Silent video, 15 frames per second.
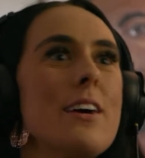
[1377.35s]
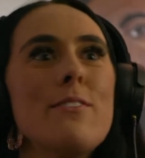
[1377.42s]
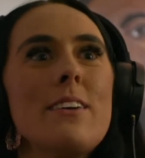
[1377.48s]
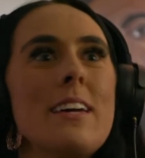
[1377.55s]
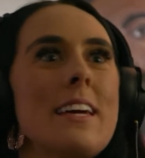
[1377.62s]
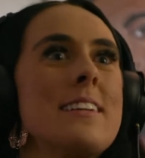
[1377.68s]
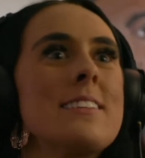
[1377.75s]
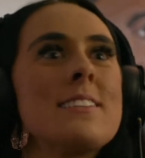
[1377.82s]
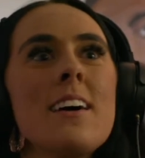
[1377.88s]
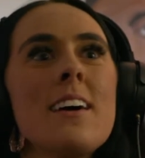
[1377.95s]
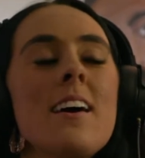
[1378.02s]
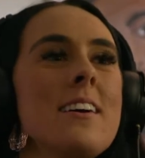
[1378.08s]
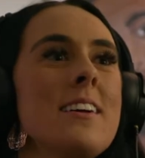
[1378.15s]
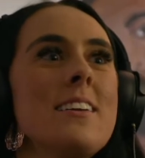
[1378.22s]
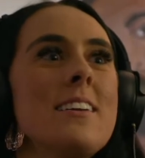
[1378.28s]
having
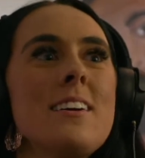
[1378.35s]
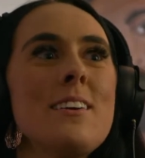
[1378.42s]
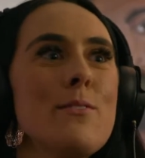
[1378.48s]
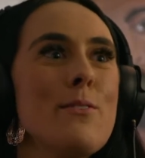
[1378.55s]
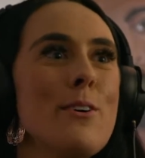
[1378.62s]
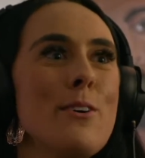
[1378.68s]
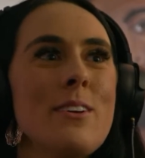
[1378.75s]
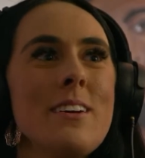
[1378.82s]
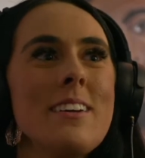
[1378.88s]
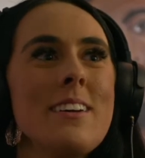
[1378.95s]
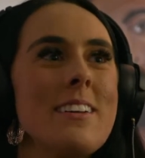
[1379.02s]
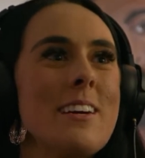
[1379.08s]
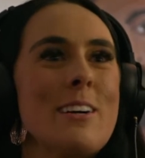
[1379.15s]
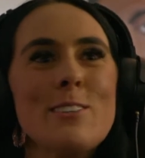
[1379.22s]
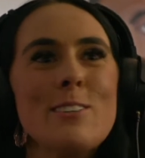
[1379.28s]
anxiety about
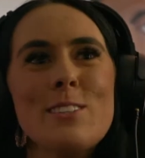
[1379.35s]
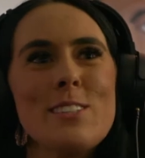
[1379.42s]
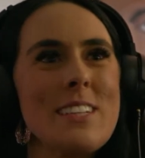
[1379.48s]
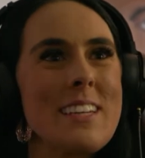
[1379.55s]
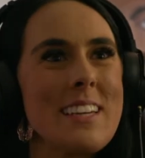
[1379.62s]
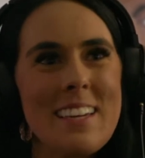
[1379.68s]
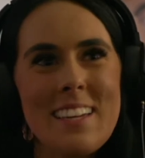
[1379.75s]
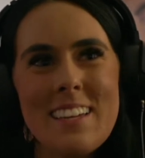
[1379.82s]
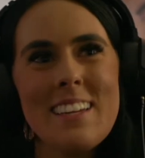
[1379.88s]
it. And now it's like,